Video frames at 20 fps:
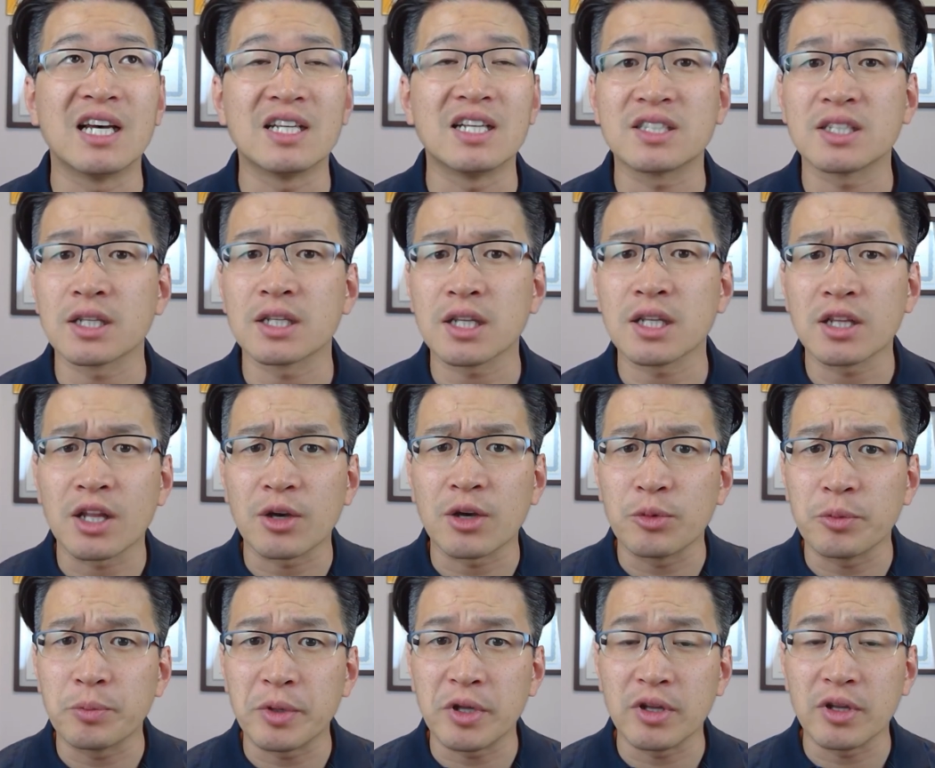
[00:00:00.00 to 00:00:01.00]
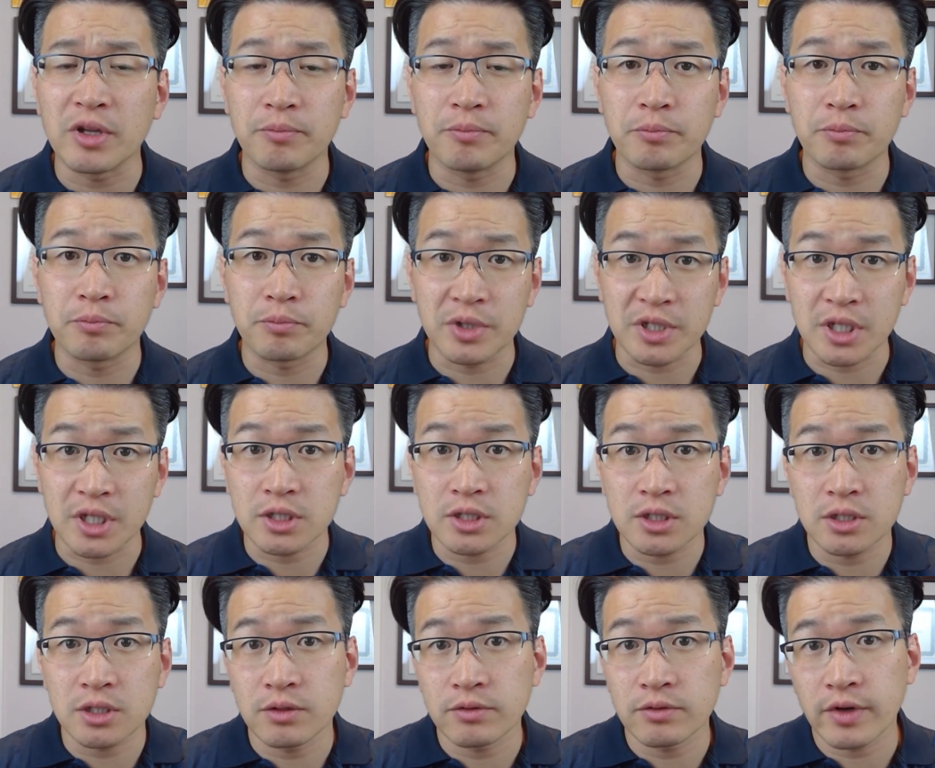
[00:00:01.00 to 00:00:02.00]
something that would be
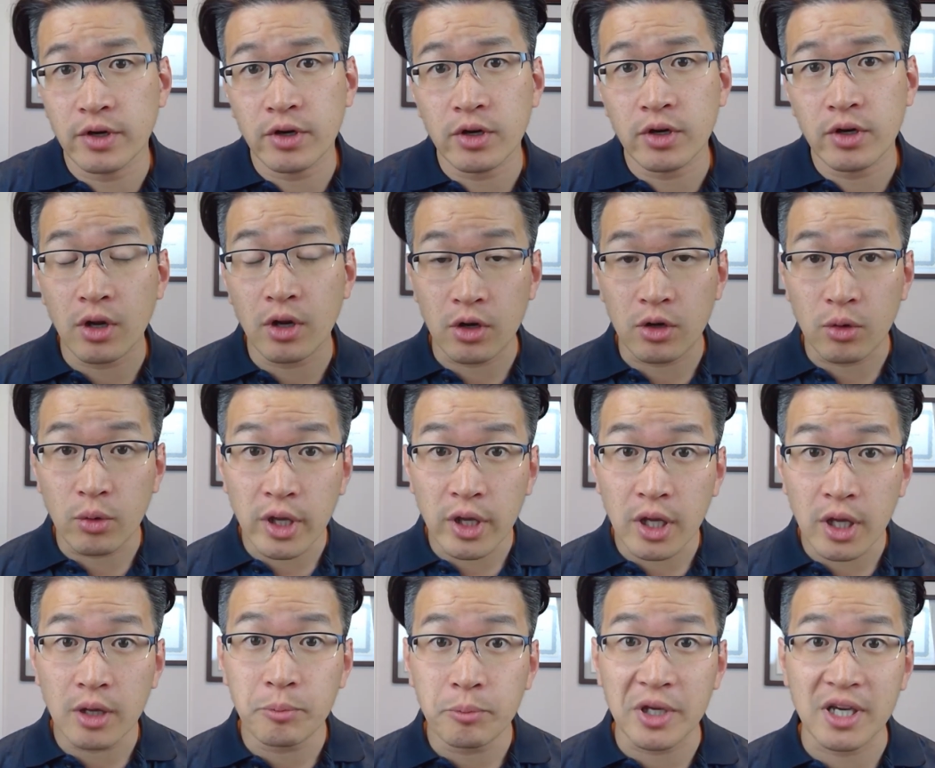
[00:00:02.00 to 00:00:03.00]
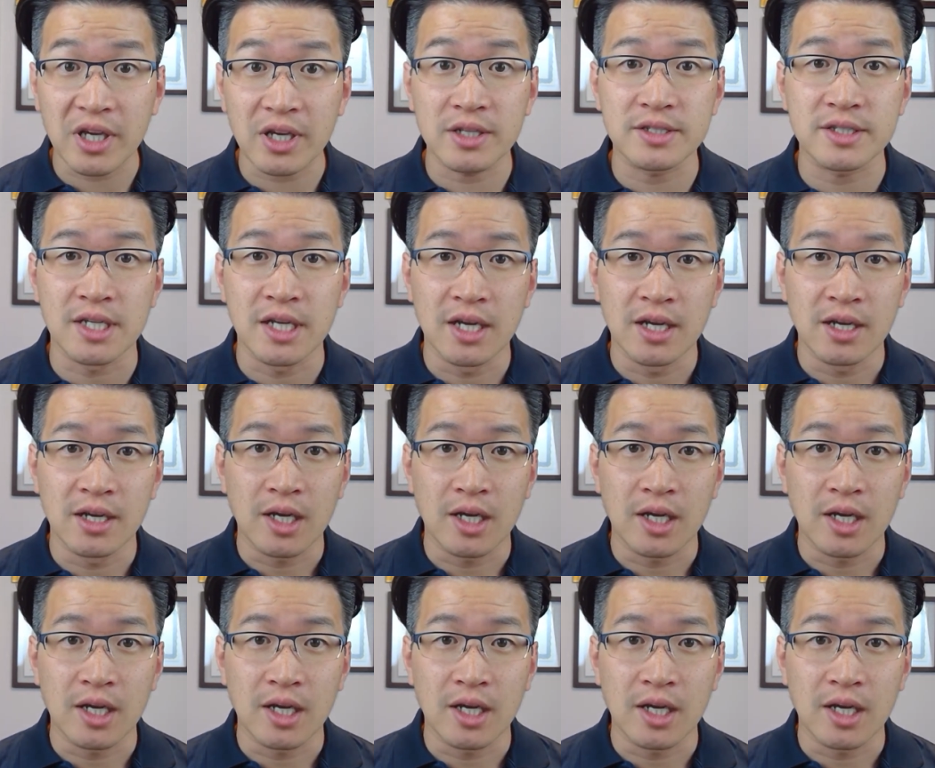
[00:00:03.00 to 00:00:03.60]
potentially very annoying, because